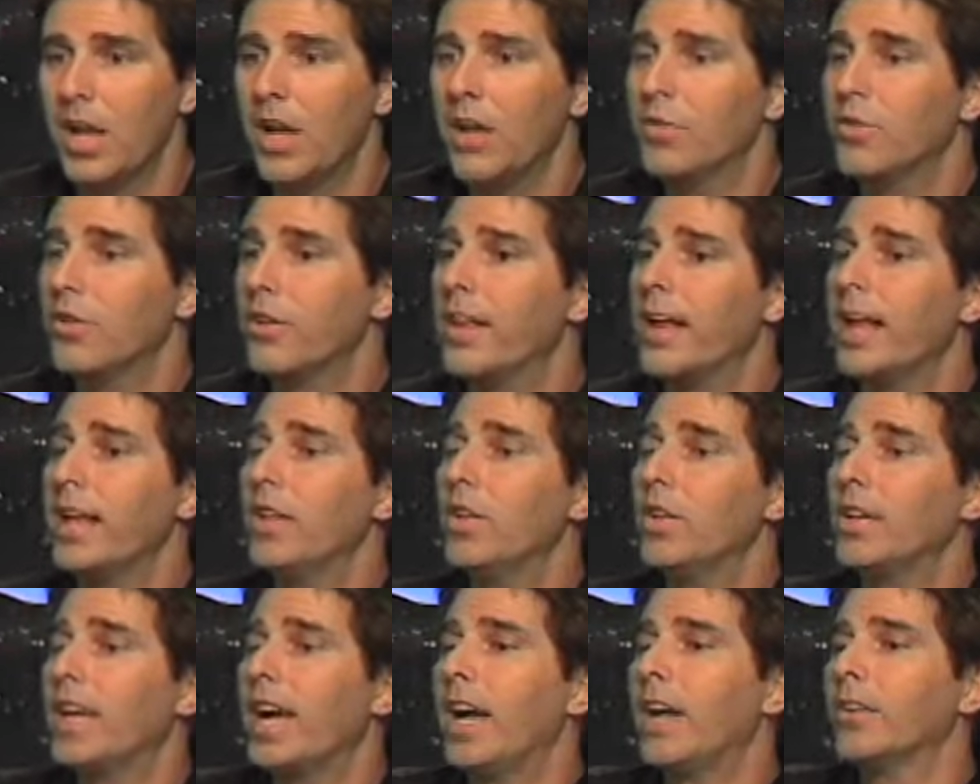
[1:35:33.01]
So they
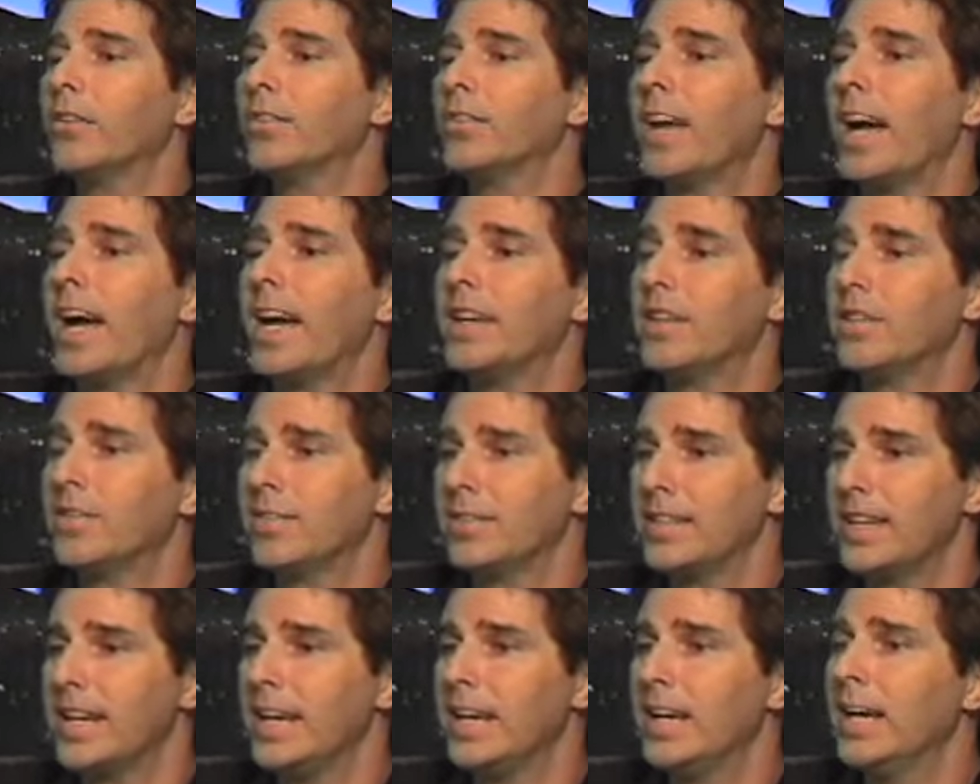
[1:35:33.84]
look outside to
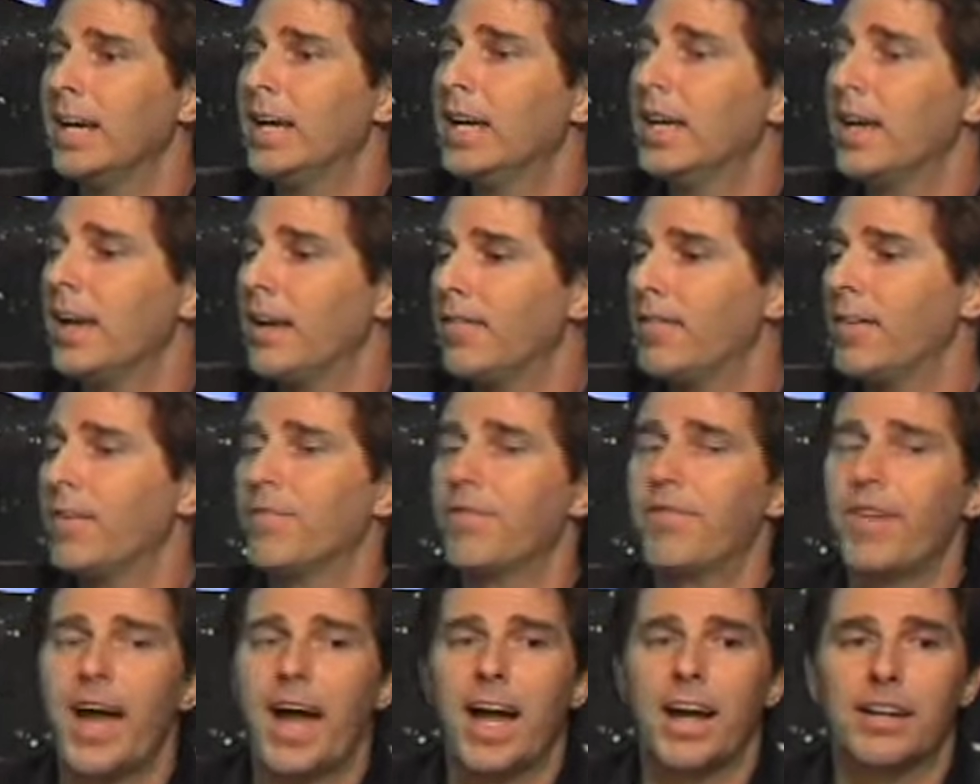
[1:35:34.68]
see if, in
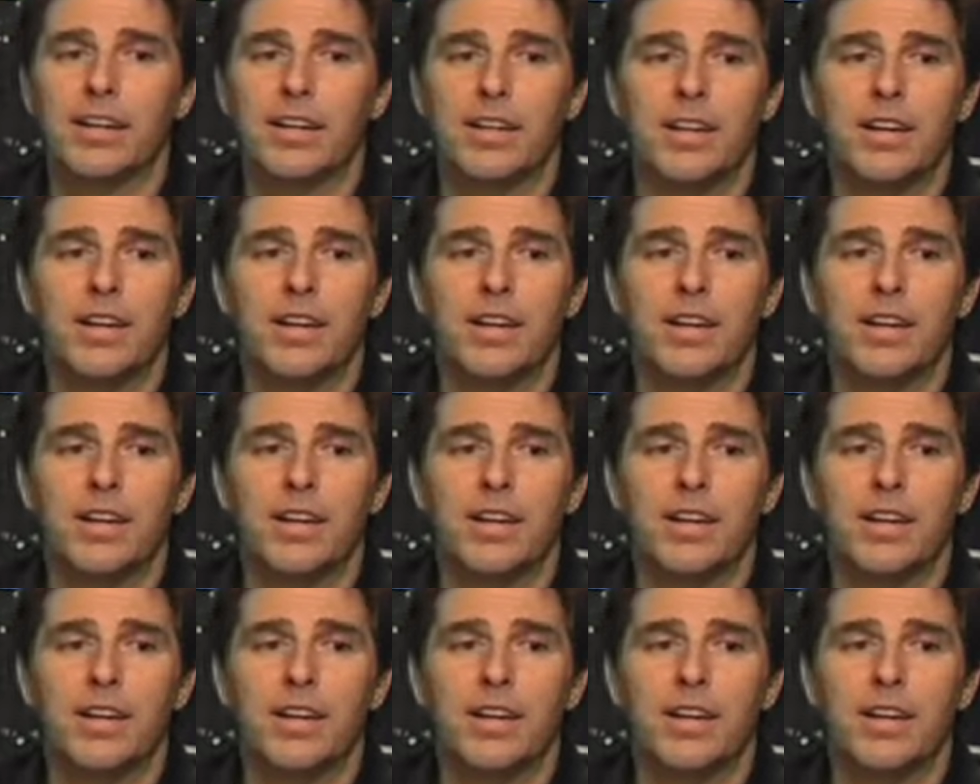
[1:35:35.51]
fact,